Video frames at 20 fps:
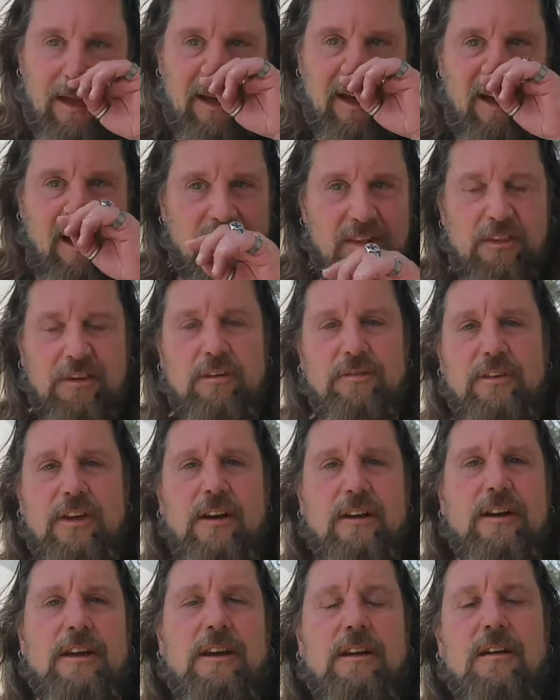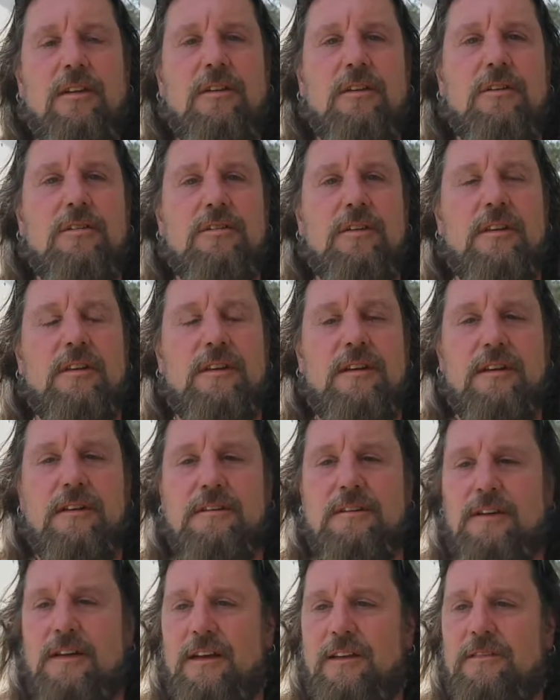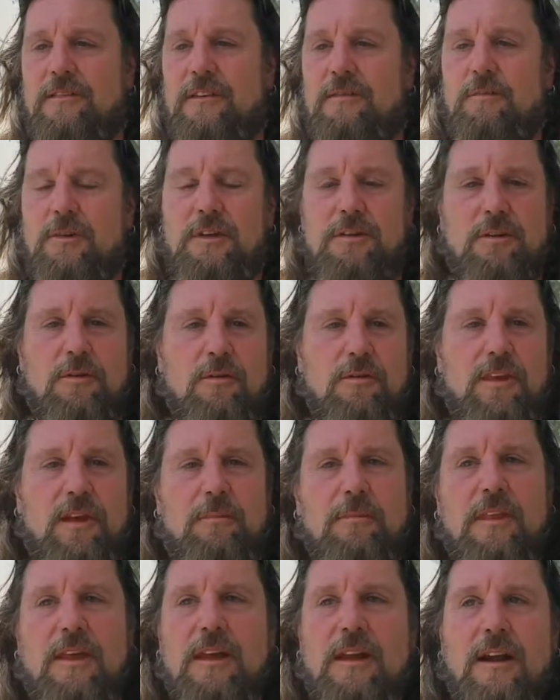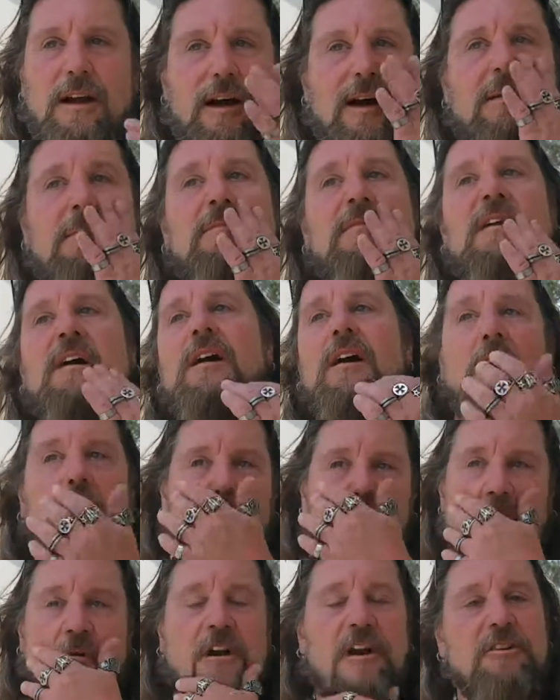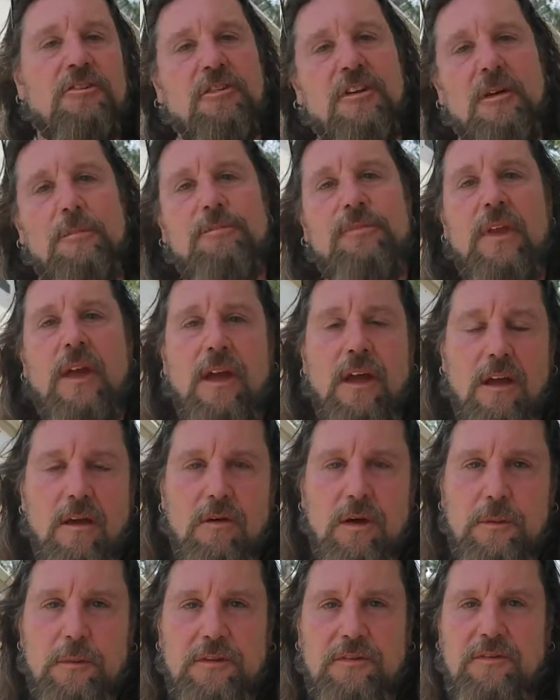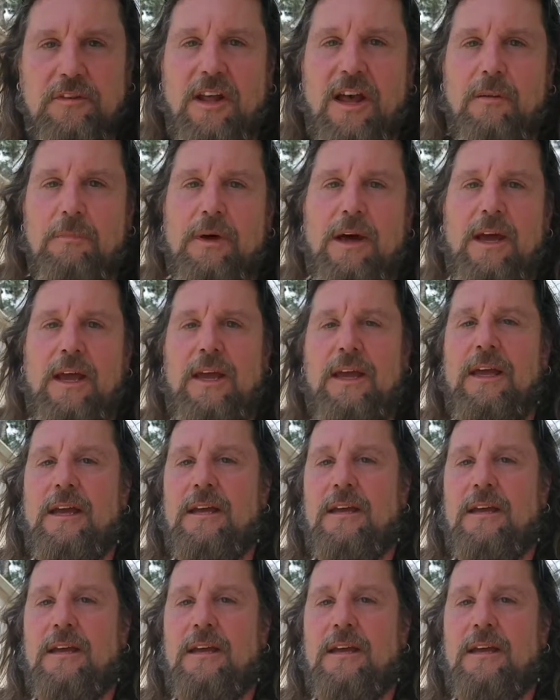Uh, they're very close and dear to us, and we told them that uh, on our trip we would stop by